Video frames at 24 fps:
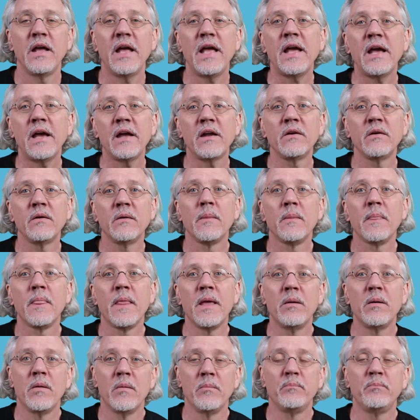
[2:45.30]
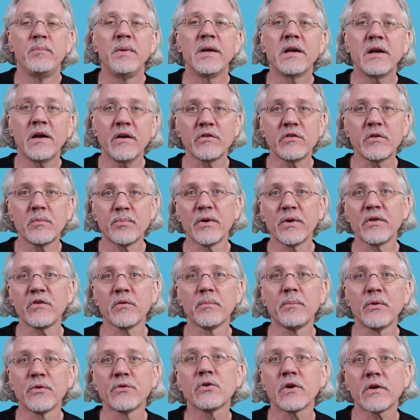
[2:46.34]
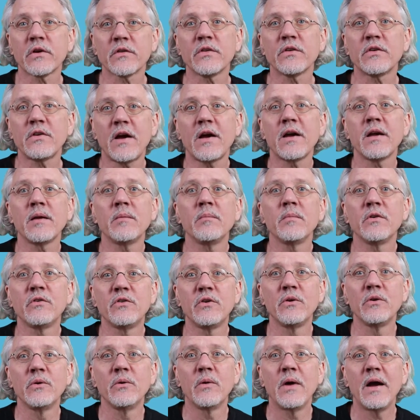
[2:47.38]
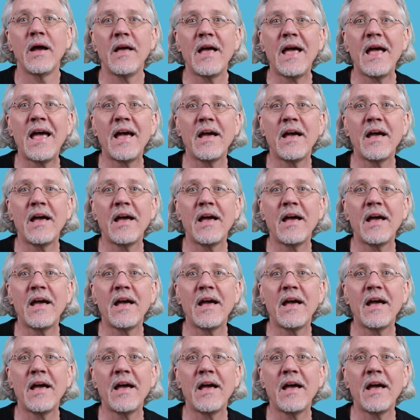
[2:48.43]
And because the principal took the time to